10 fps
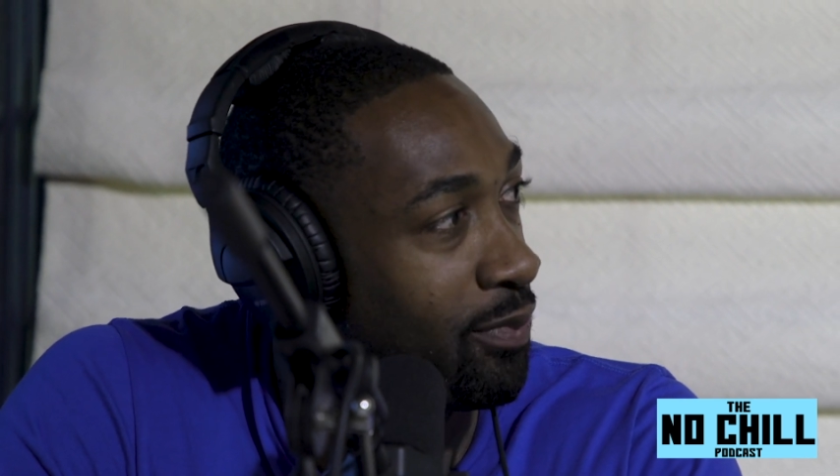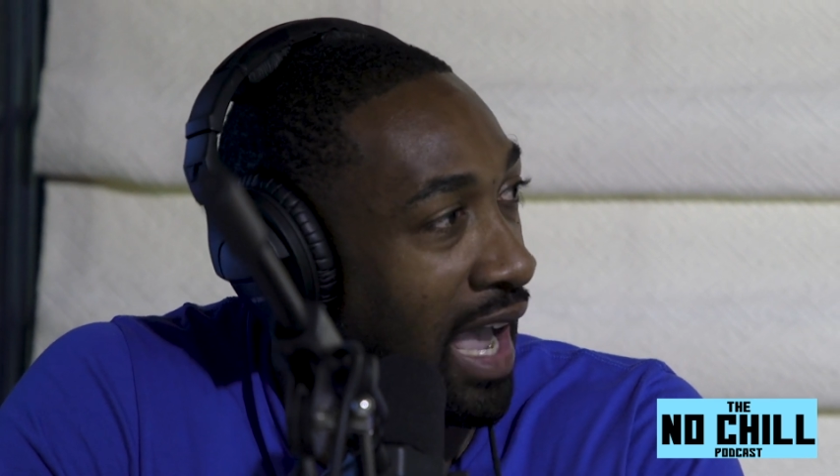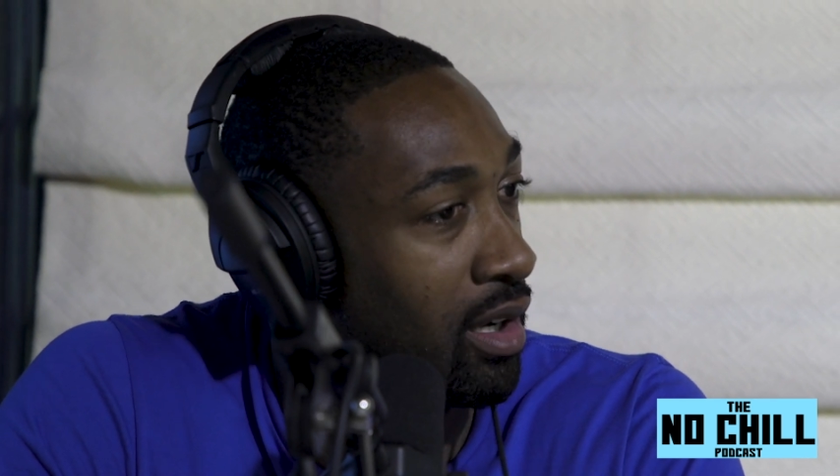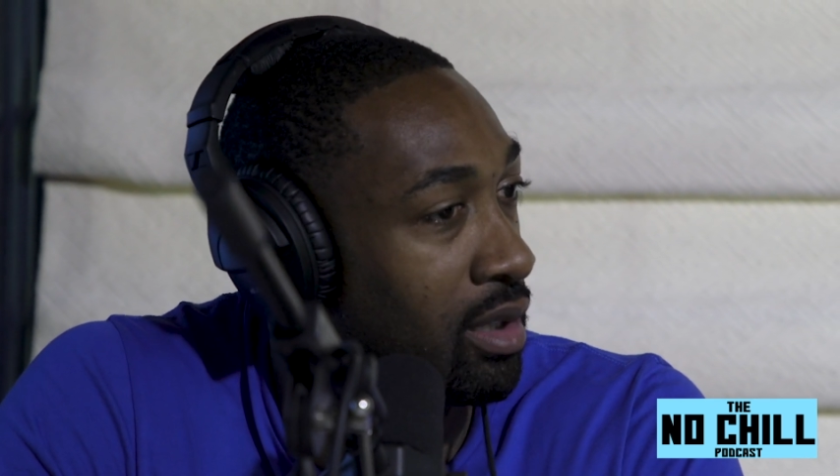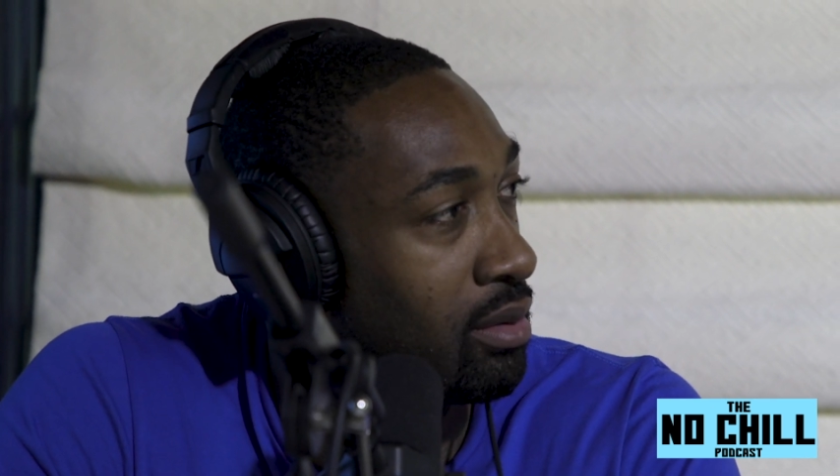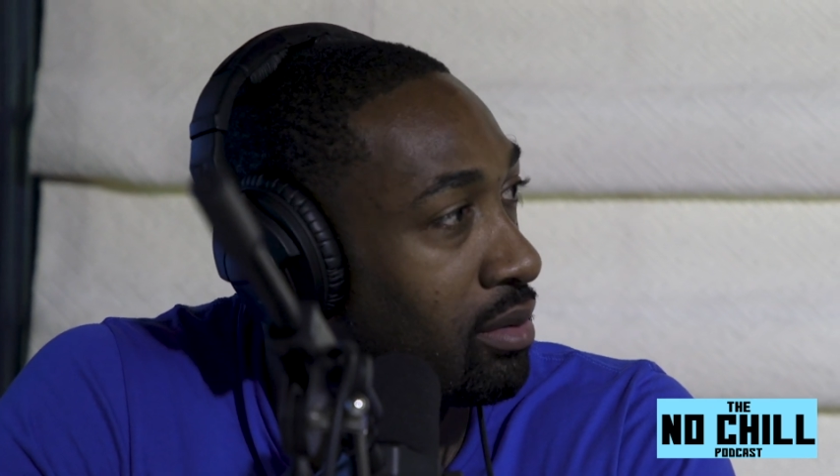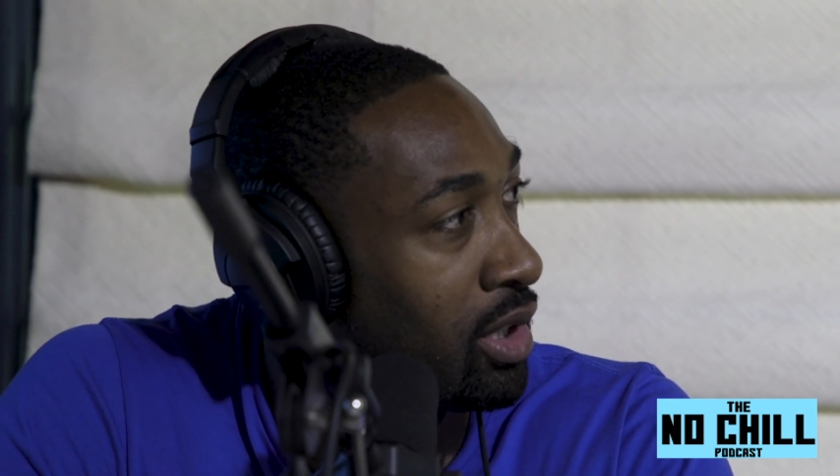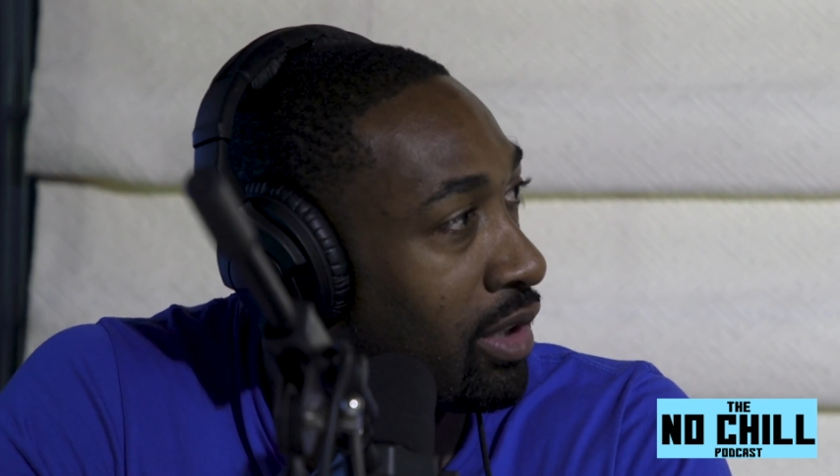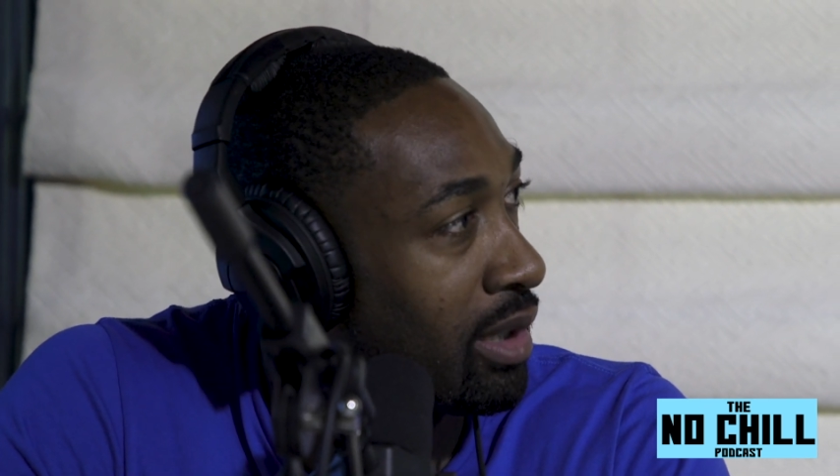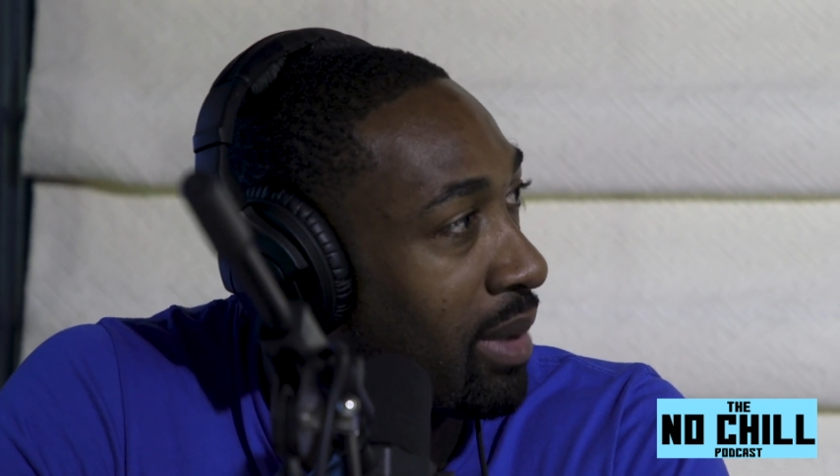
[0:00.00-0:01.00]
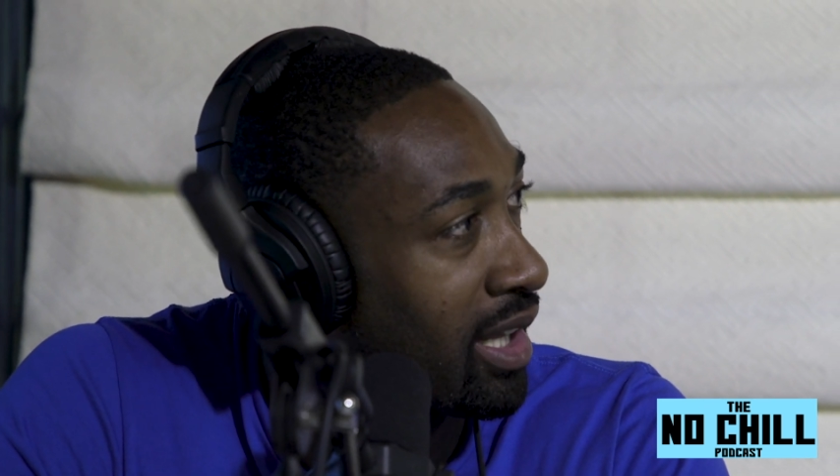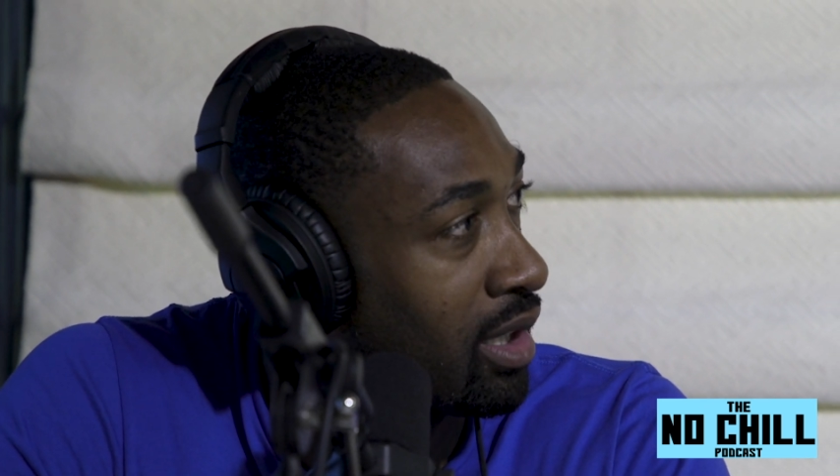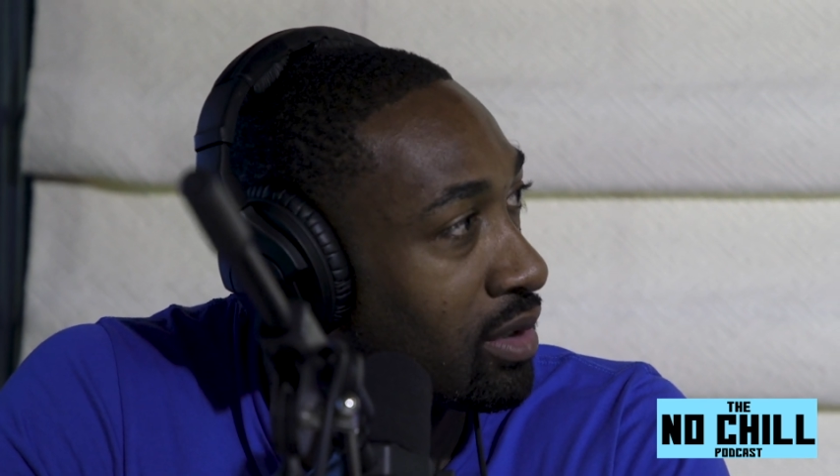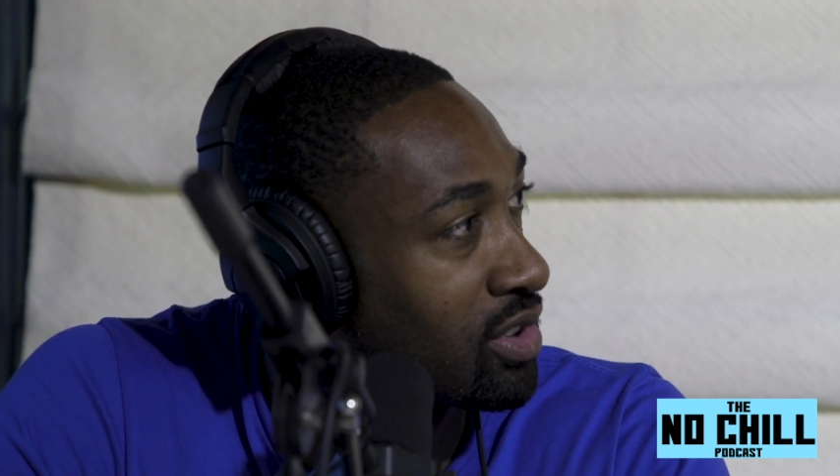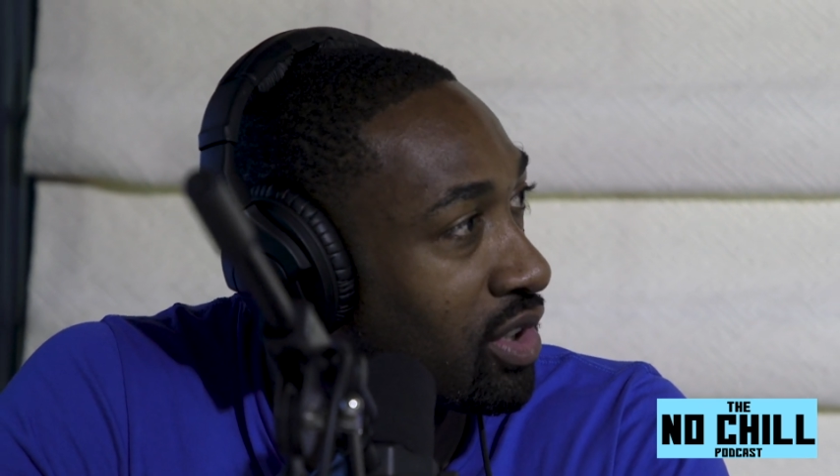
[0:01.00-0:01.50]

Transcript: fouling, you know, anybody else.